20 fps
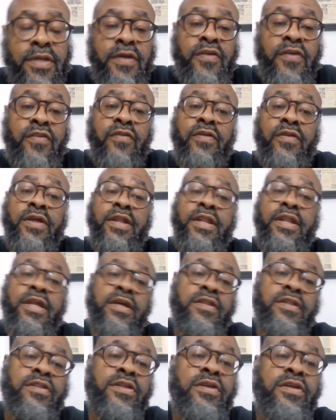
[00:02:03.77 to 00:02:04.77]
So then
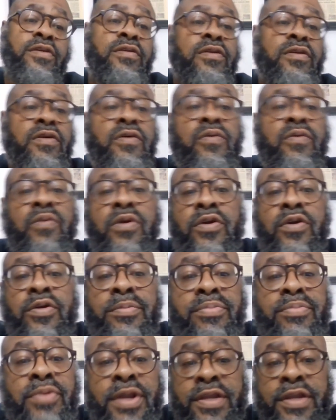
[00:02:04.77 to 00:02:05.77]
next thing you know, word
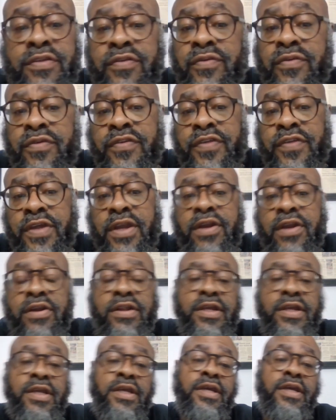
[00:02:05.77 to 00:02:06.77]
breaks on
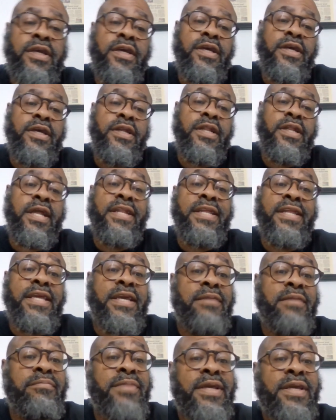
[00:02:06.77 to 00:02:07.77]
Saturday that the
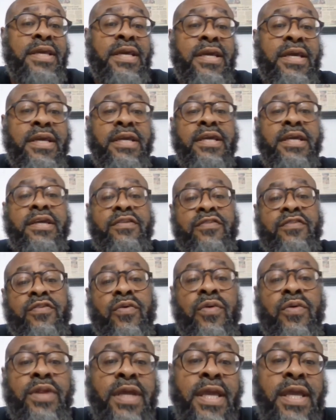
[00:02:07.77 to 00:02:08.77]
NBA is
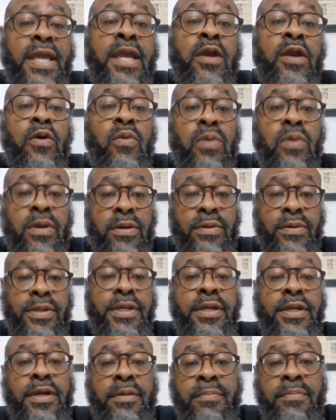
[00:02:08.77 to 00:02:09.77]
doing an inquiry
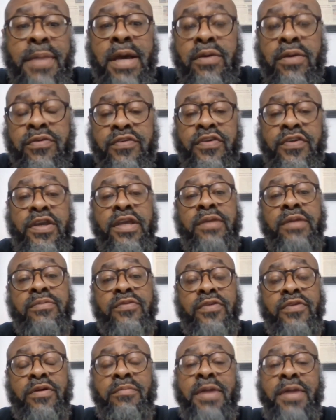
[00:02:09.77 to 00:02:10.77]
about
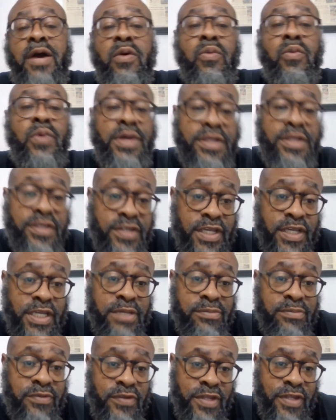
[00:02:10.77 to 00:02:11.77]
James, about what
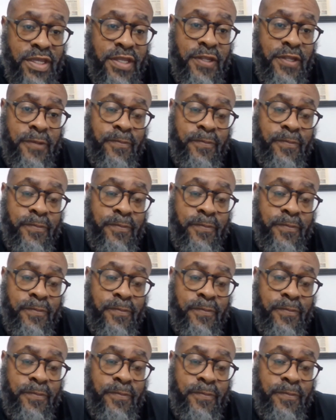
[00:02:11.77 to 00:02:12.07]
James said.